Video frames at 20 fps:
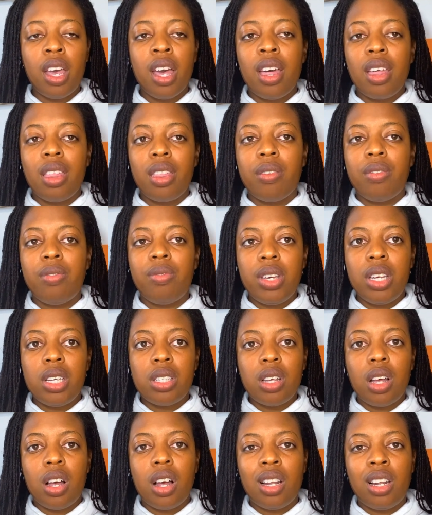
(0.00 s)
The
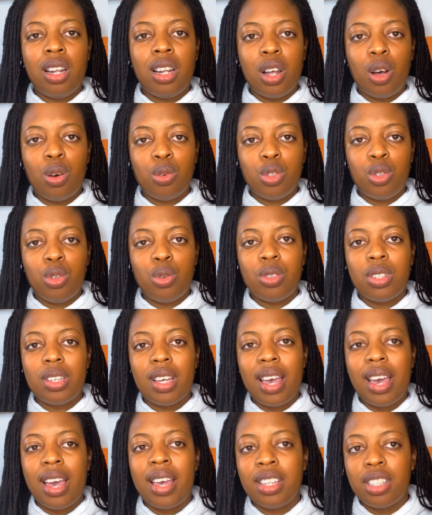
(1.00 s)
visa allows you to
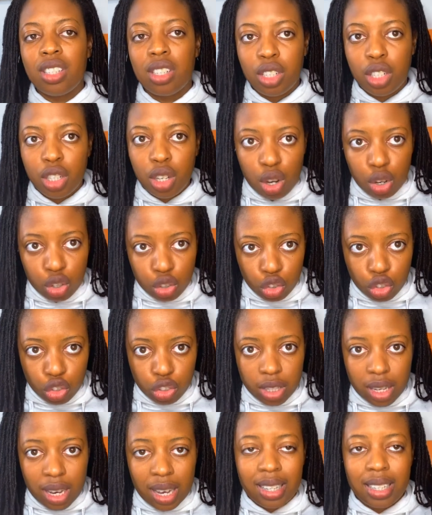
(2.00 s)
enter the
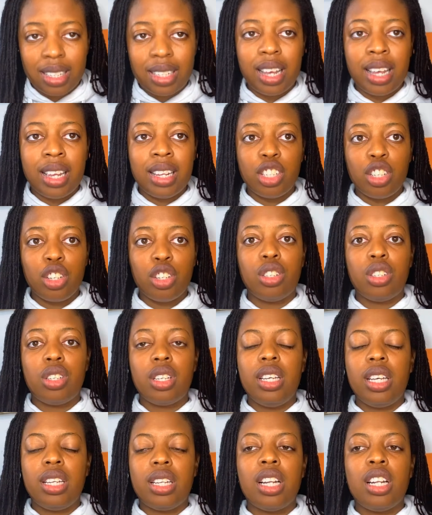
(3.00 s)
country, and
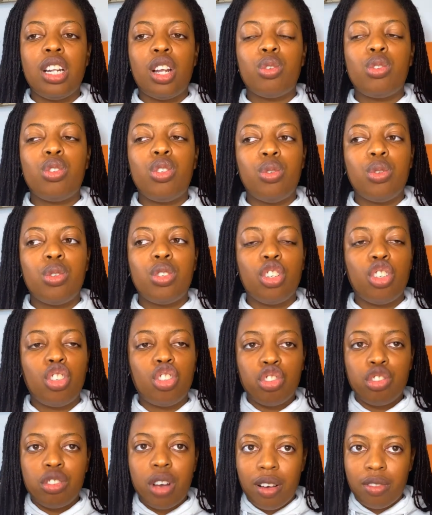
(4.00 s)
it allows you to
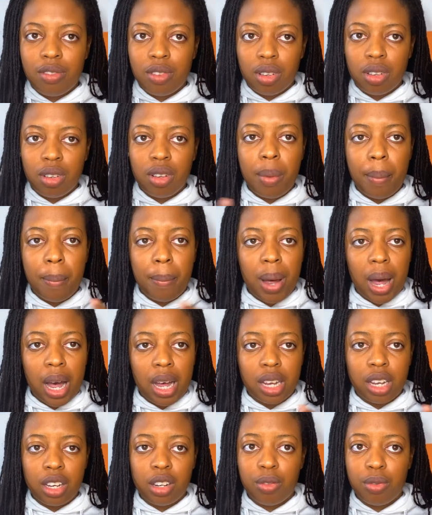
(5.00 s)
travel
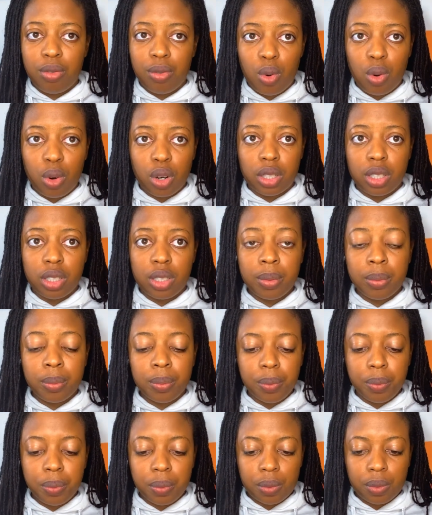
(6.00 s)
back and forth,
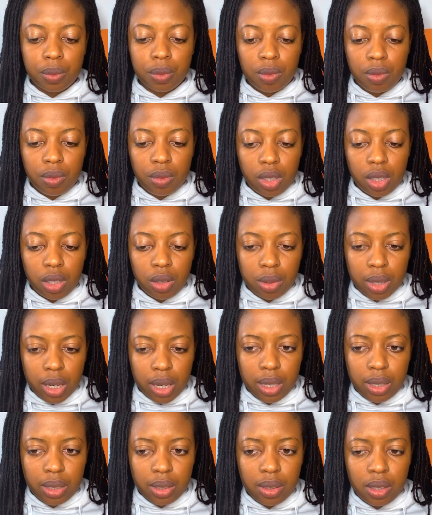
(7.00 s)

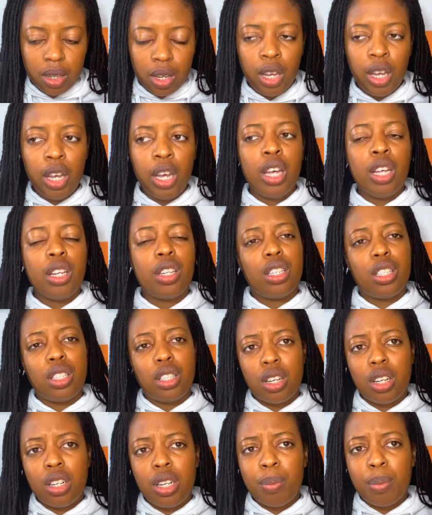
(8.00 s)
right? The
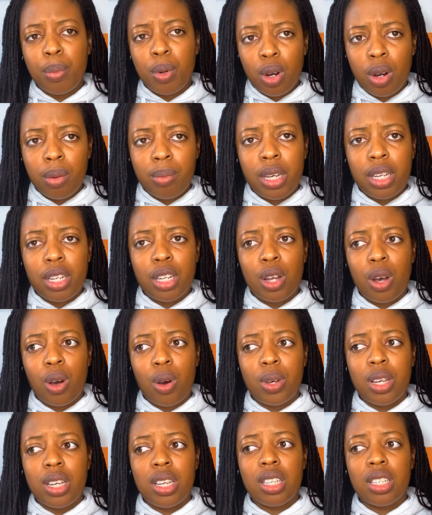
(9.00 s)
study permit
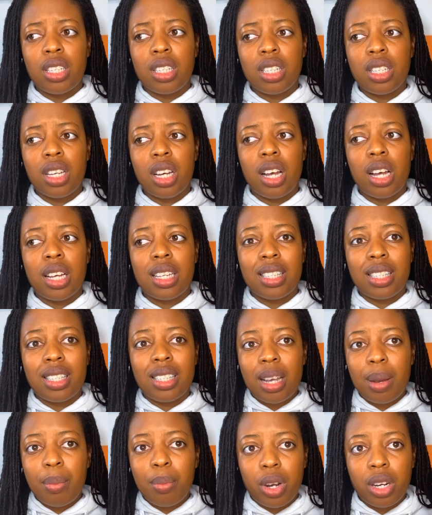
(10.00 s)
now is a
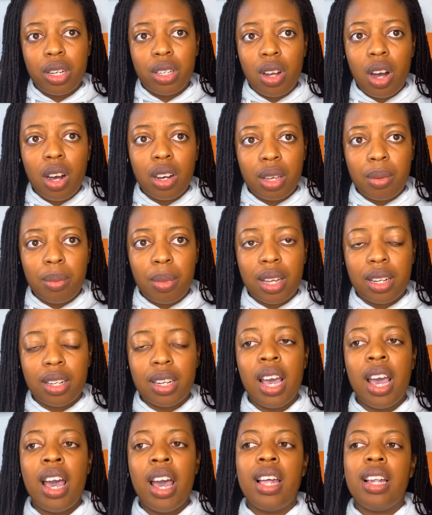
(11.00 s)
separate document
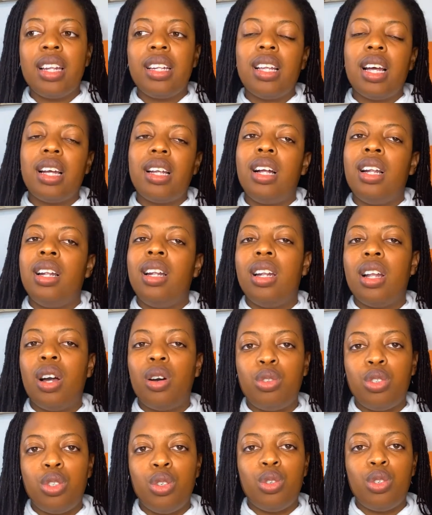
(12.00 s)
that
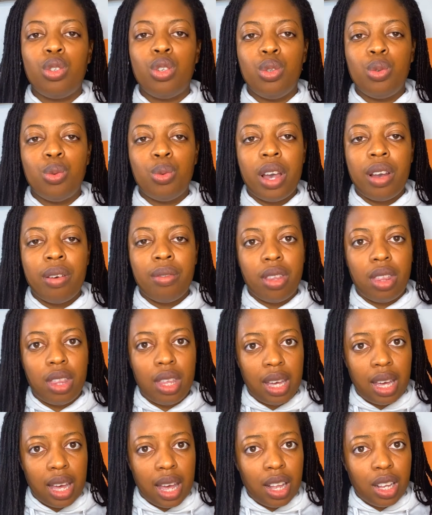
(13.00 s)
allows you to do
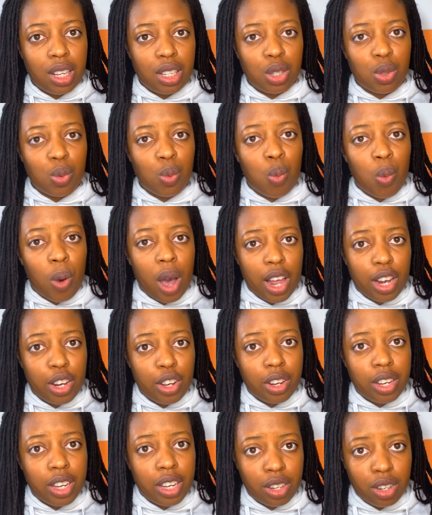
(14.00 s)
everything else while you're
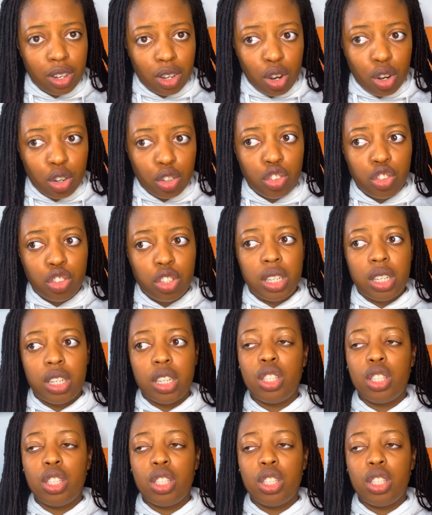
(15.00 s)
in the country.